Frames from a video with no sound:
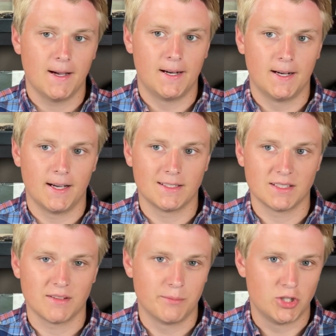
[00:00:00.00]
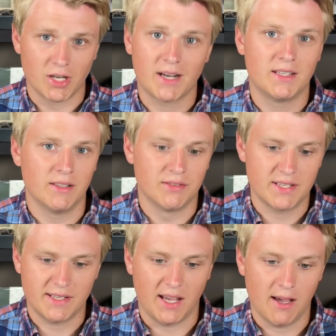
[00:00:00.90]
I guess, objective
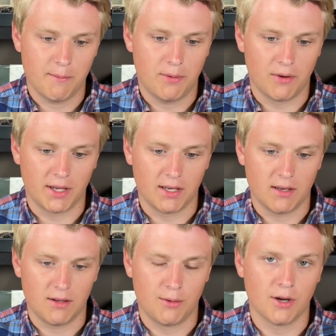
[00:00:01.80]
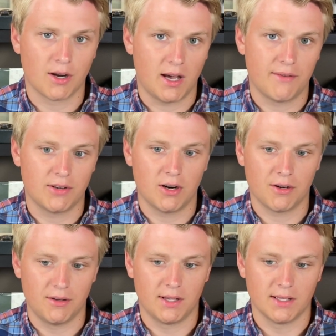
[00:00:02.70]
standpoint, you're going to have to
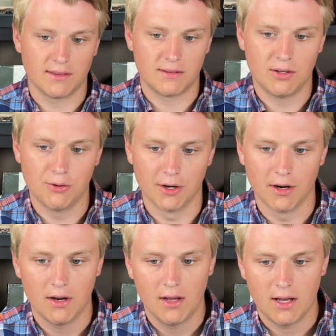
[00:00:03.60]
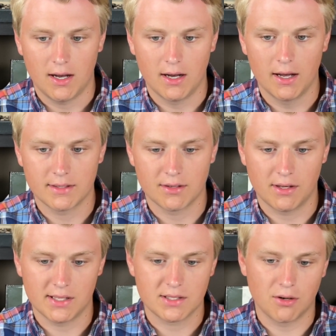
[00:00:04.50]
argue to get the Tudor. So
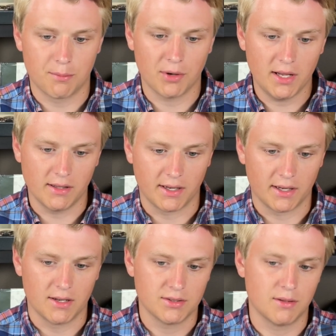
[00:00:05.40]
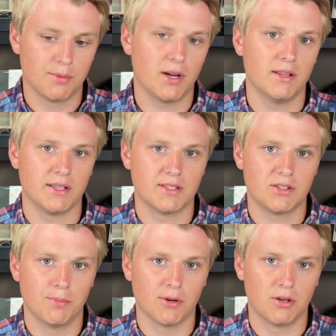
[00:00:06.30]
let's go to Breitling now. So the Breitling
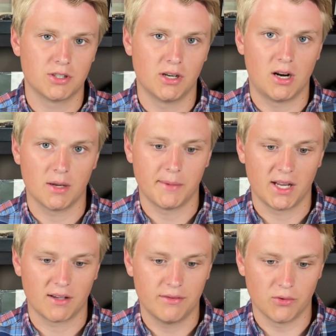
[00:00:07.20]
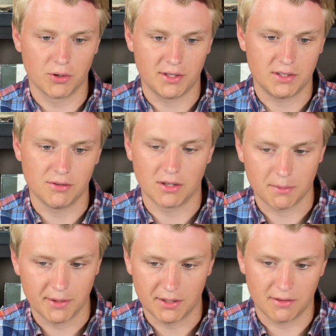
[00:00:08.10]
Super Ocean Automatic 42, I'll
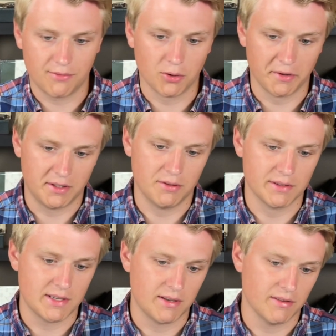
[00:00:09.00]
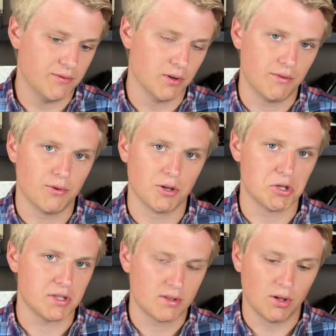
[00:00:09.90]
compare it to the 42 instead of the 44,
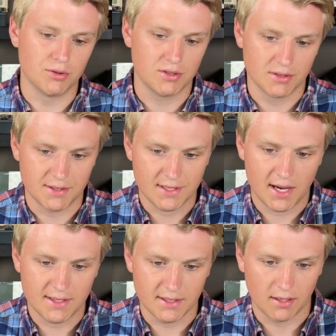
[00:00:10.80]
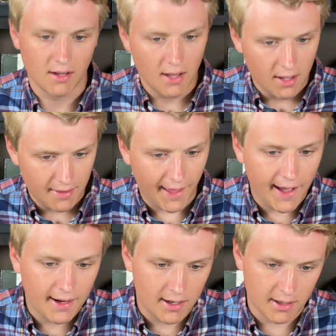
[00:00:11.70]
just closer in sizing.
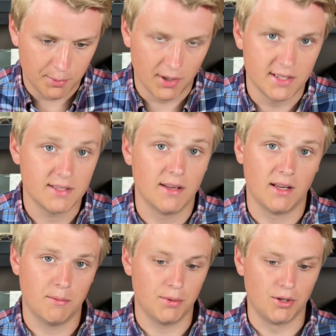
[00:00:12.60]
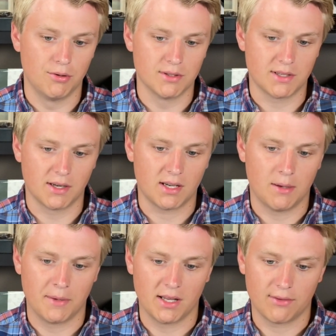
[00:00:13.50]
That on a bracelet in blue is going to
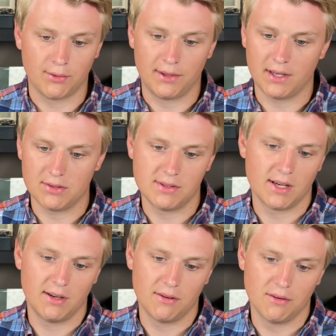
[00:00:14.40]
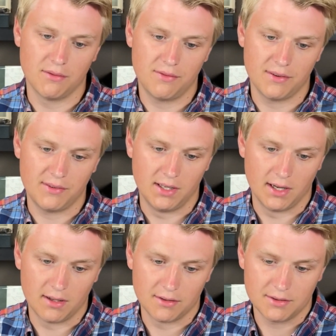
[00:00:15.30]
come in at $3,950.
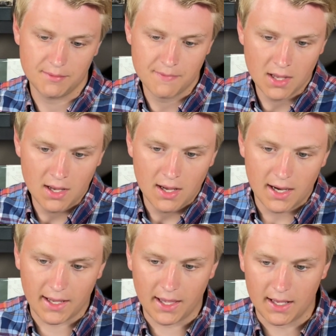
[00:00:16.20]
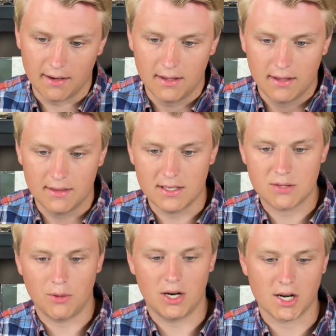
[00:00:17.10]
Again, this
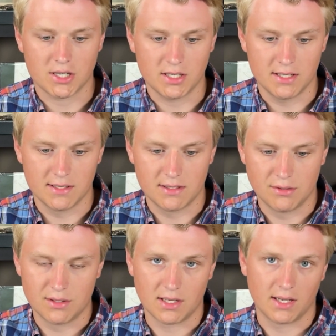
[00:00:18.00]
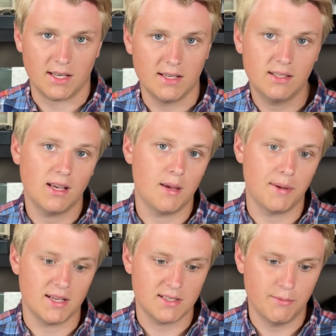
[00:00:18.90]
watch is using an
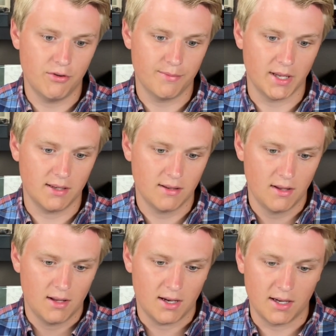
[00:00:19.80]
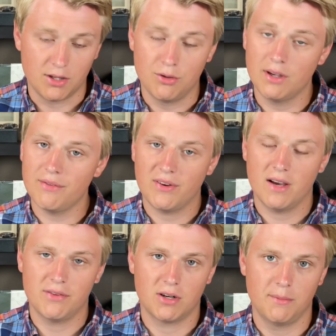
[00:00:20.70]
ETA-based movement. You do get
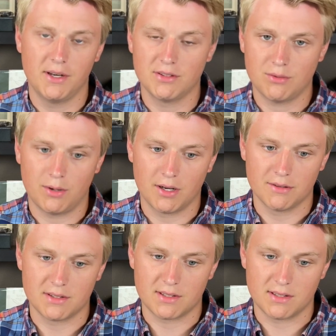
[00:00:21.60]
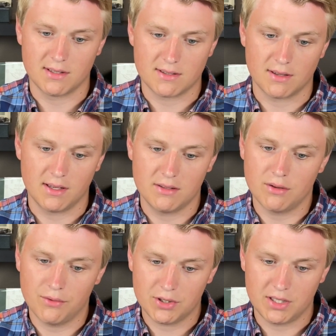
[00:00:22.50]
500 meters of water resistance, so that is
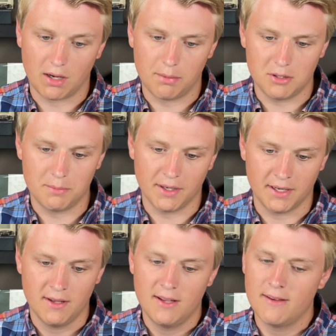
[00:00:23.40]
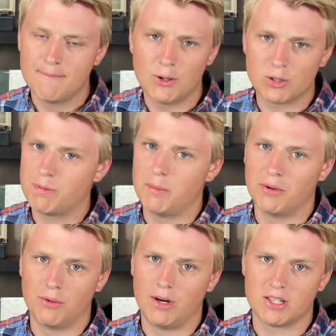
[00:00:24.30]
over double, but most people
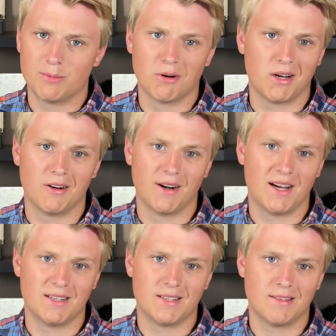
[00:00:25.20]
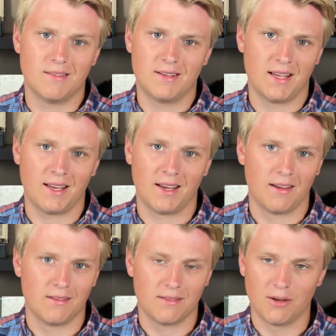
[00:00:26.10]
in the watch market are not
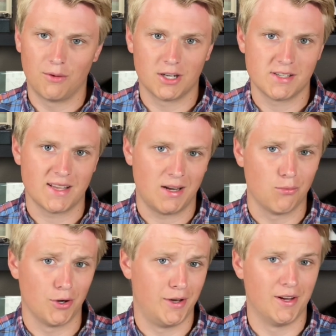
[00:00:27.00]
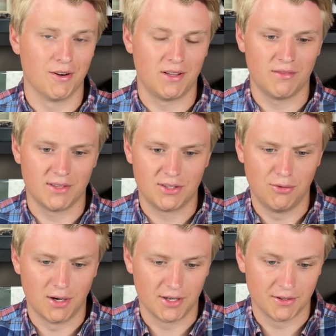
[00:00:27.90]
taking their watches anywhere near to even
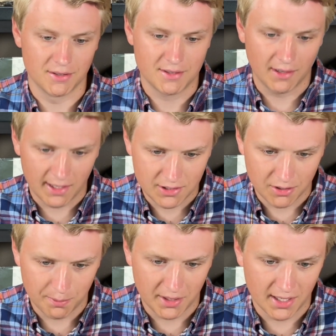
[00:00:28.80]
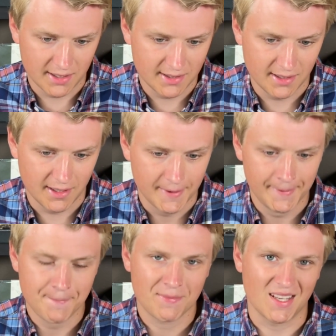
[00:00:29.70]
200, so that shouldn't be, honestly,
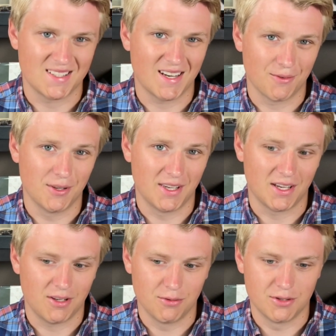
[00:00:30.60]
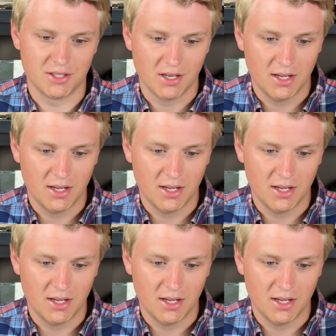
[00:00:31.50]
that's not really a huge